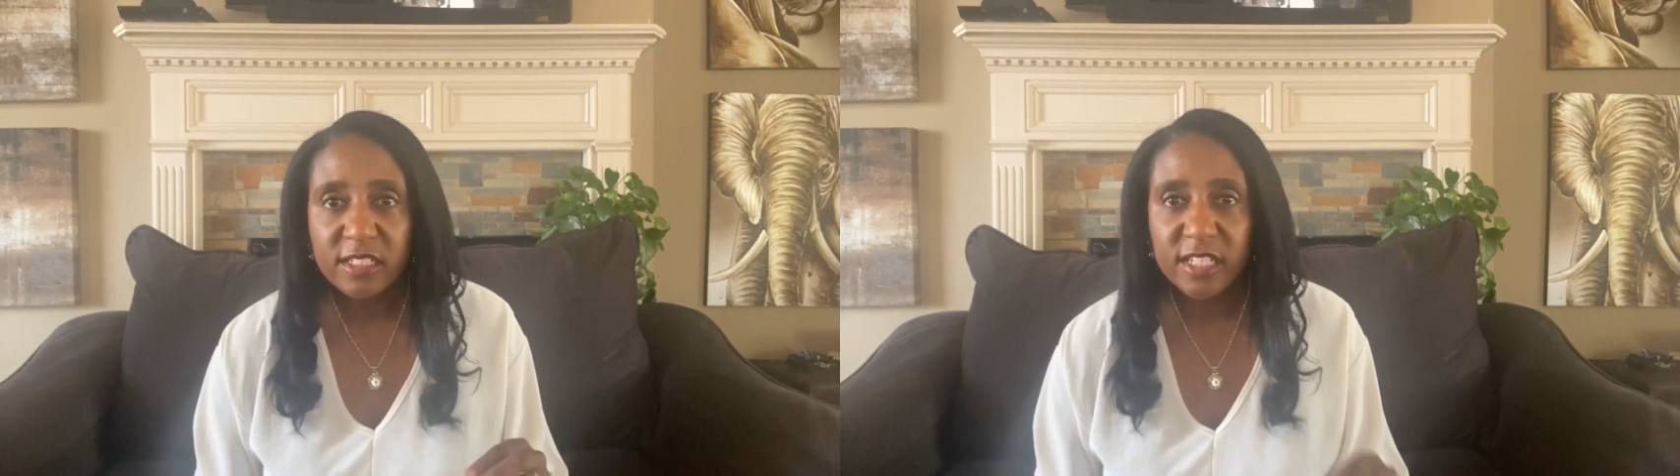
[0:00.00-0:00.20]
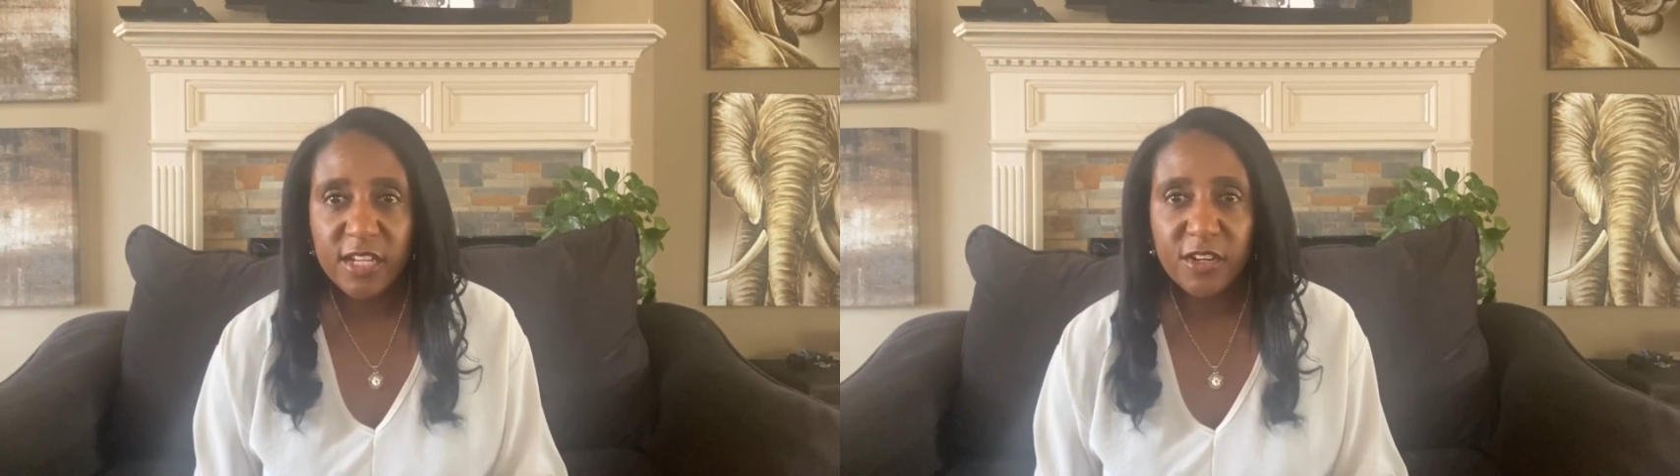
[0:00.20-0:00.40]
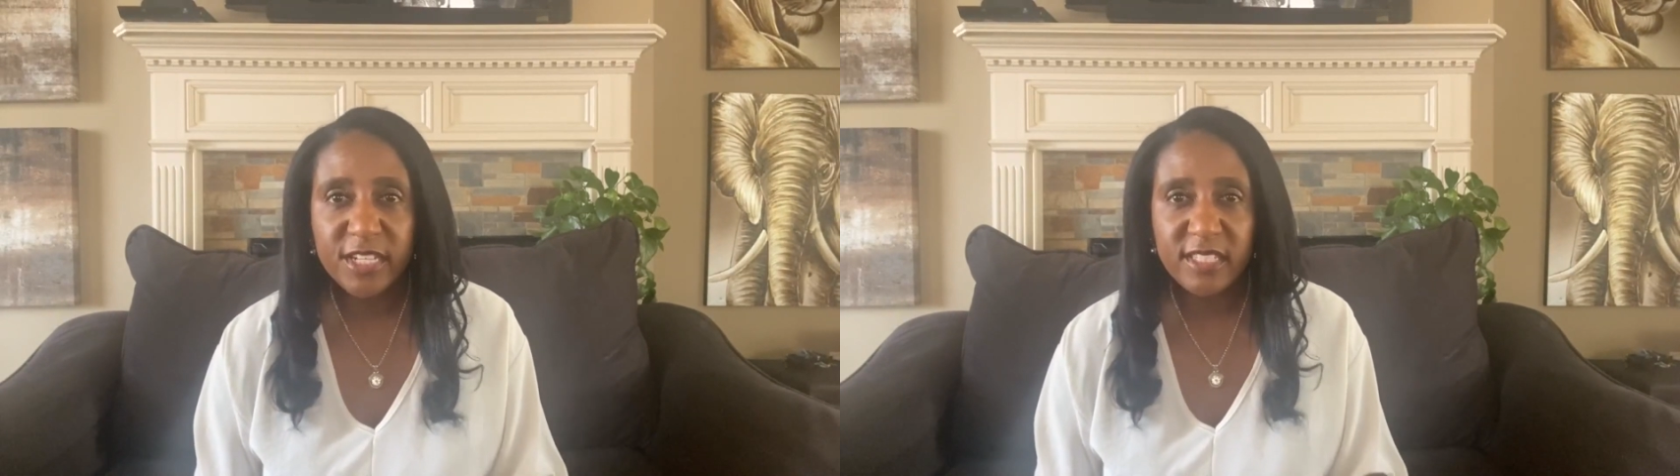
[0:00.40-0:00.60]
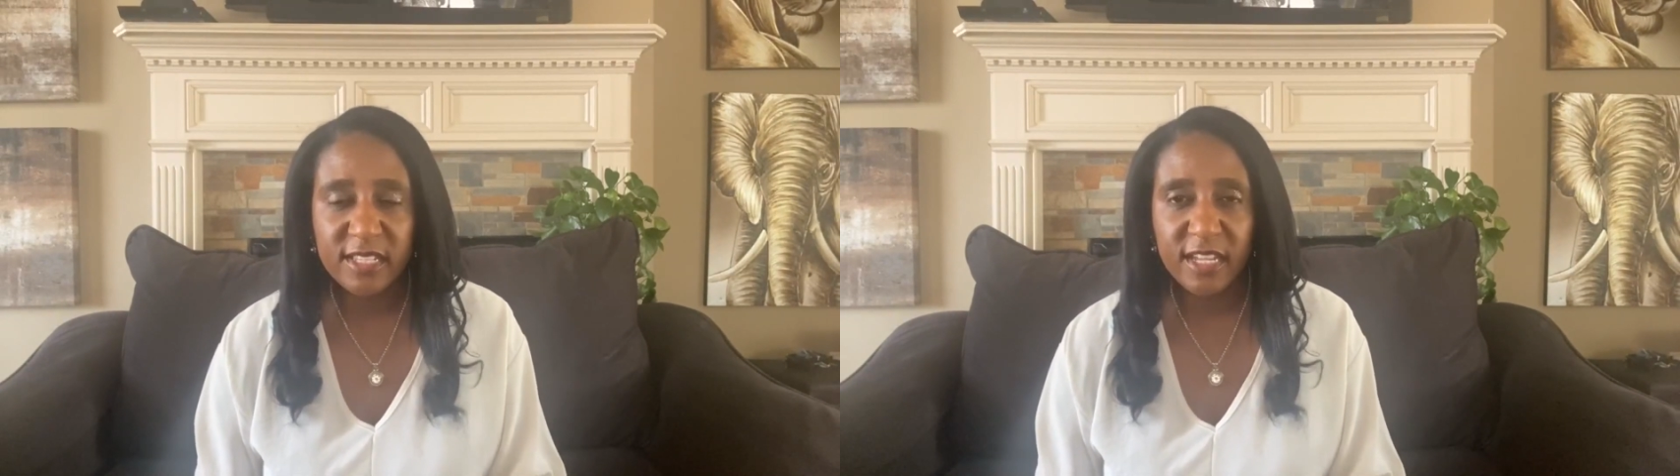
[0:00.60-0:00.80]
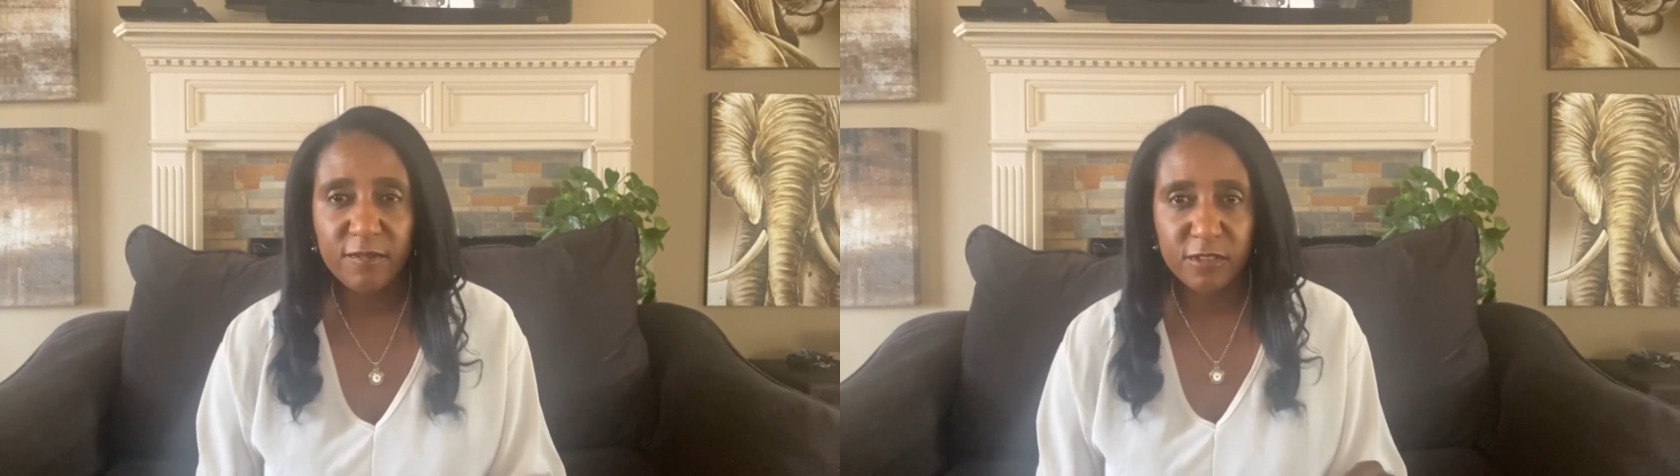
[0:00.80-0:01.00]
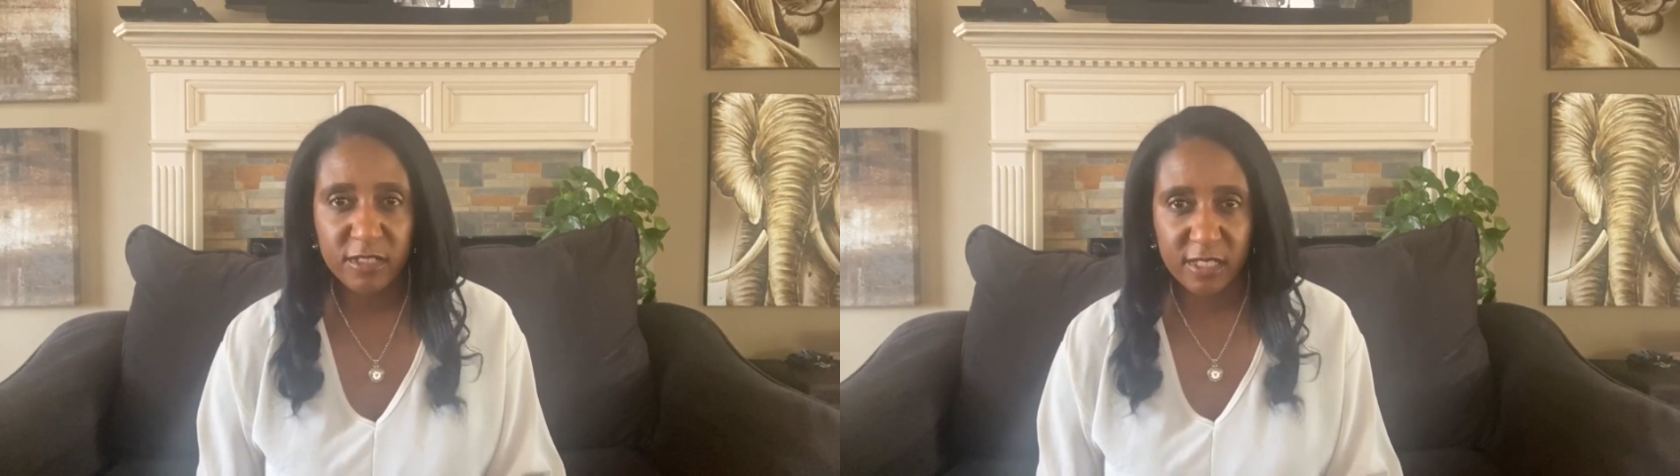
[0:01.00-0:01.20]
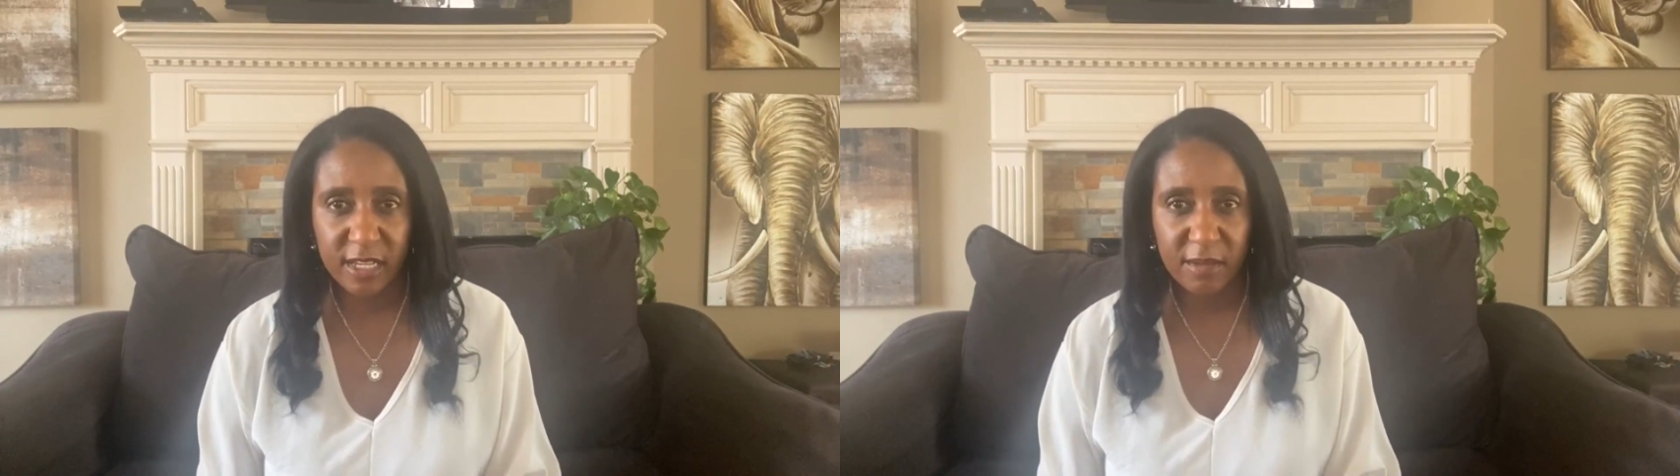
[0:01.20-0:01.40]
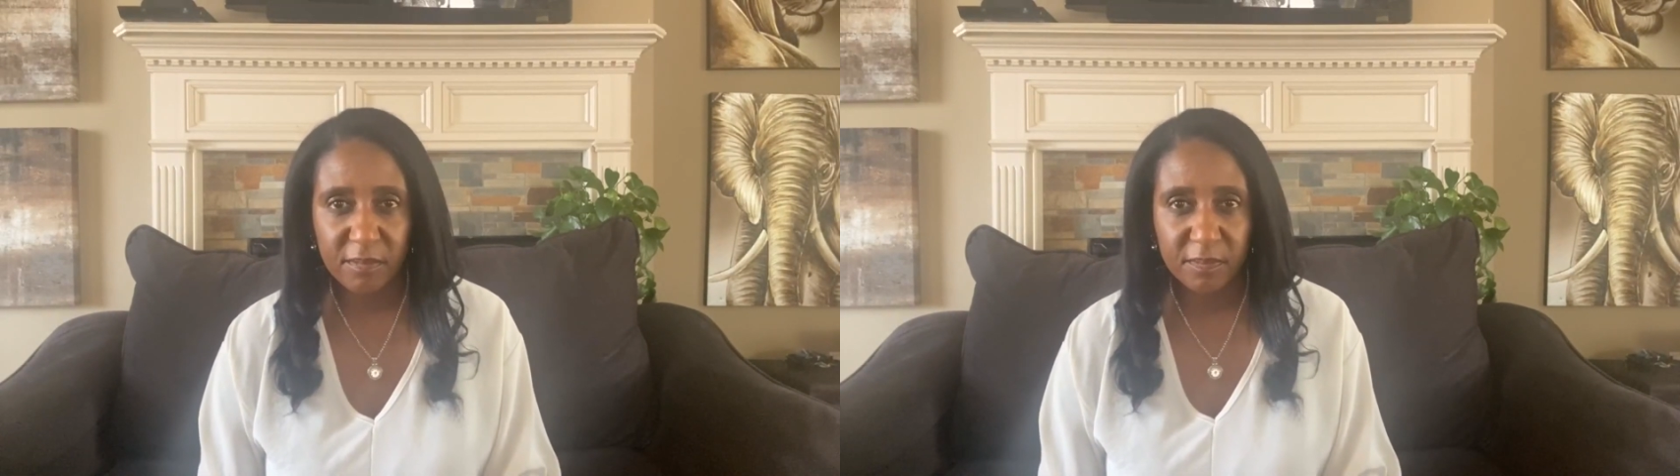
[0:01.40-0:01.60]
decreased need for
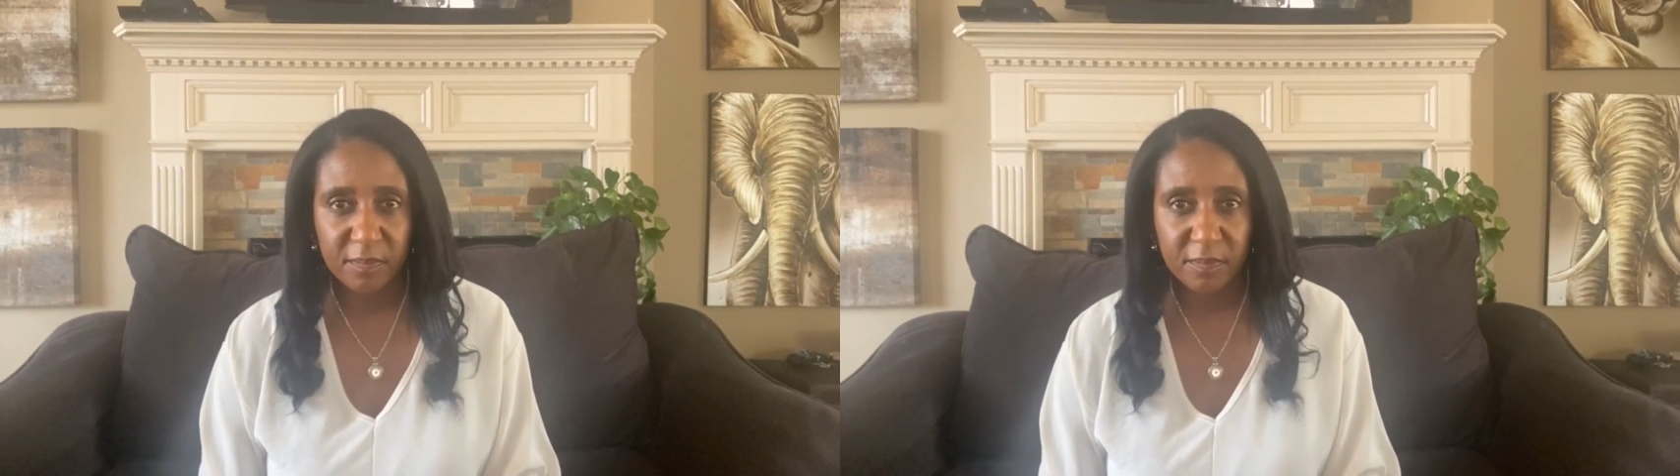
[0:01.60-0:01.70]
sleep.